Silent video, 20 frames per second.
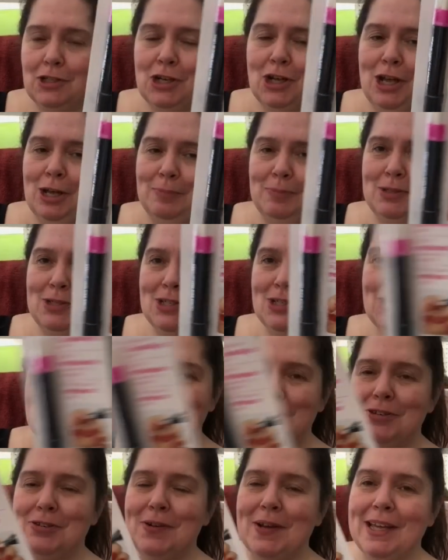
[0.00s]
job to
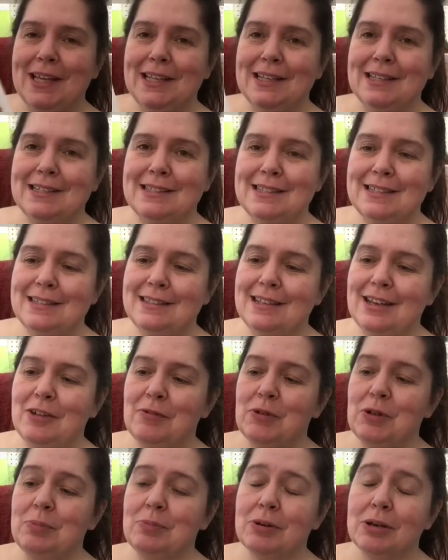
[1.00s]
do and then I
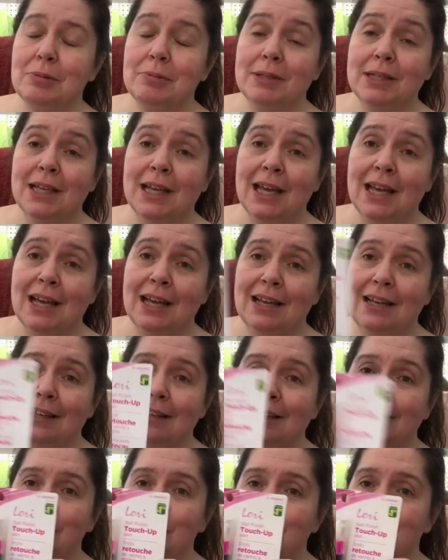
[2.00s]
will probably
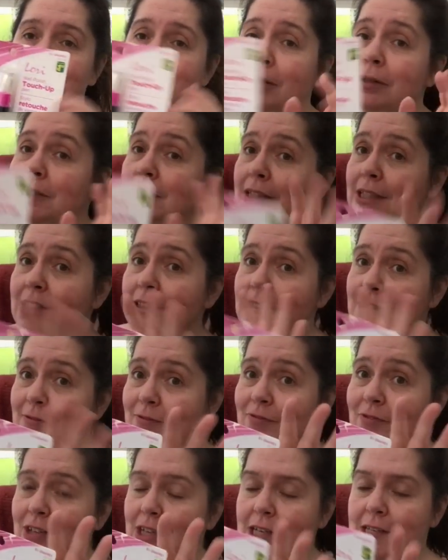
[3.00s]
and I will probably need to
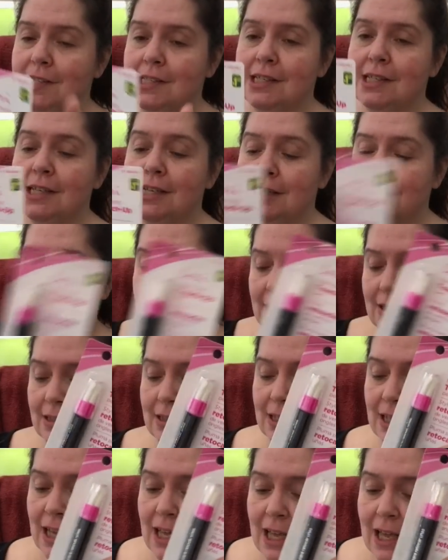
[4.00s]
fix it
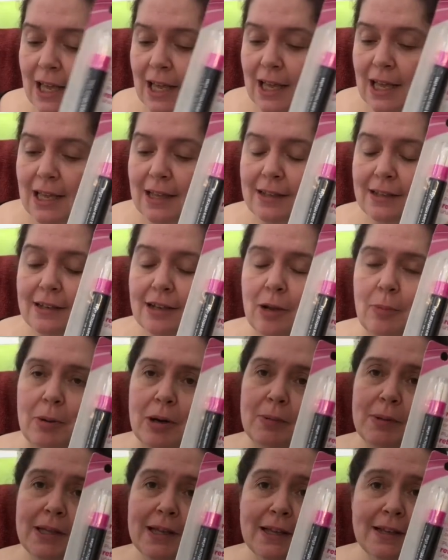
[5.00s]
and and then I'll
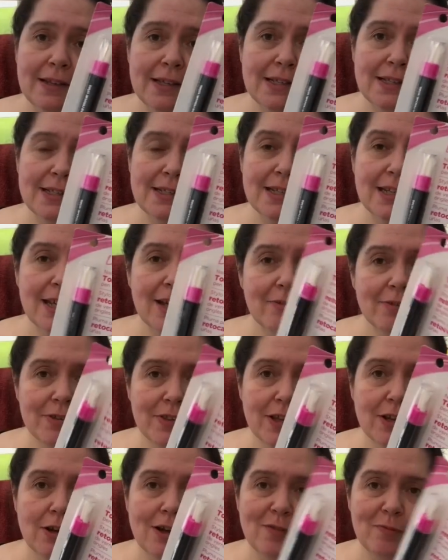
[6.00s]
probably need to take
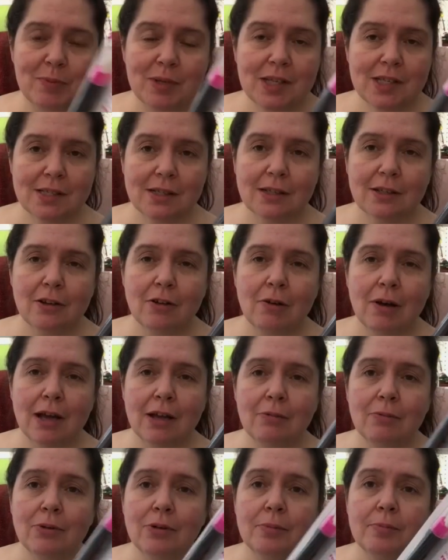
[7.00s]
everything off because I know
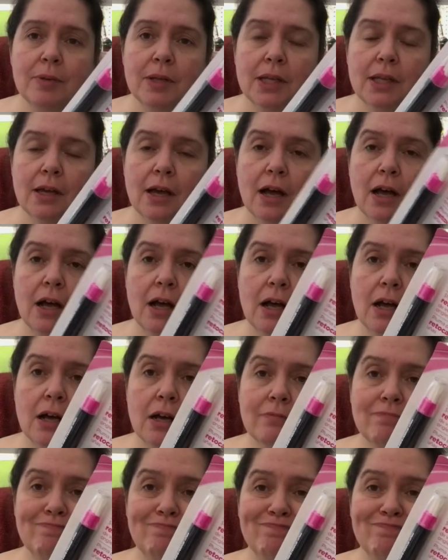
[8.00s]
I will be uh,